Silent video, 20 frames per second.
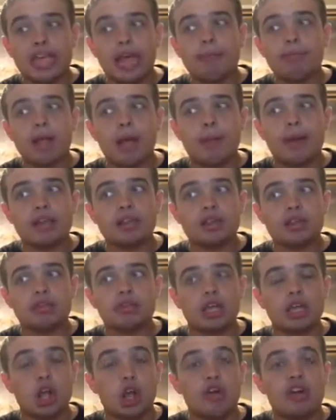Capcom has to
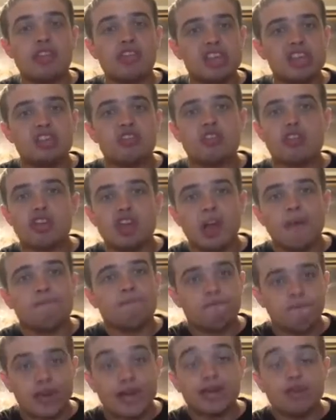think, alright, these are
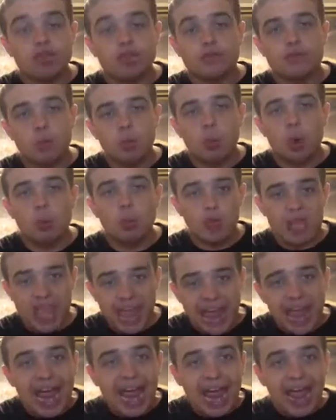enough fighters for what we
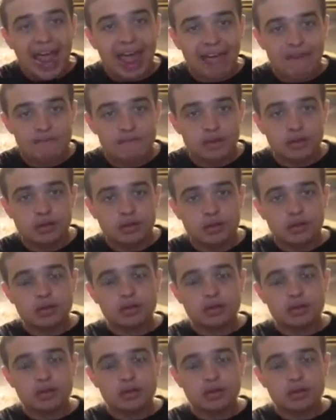have.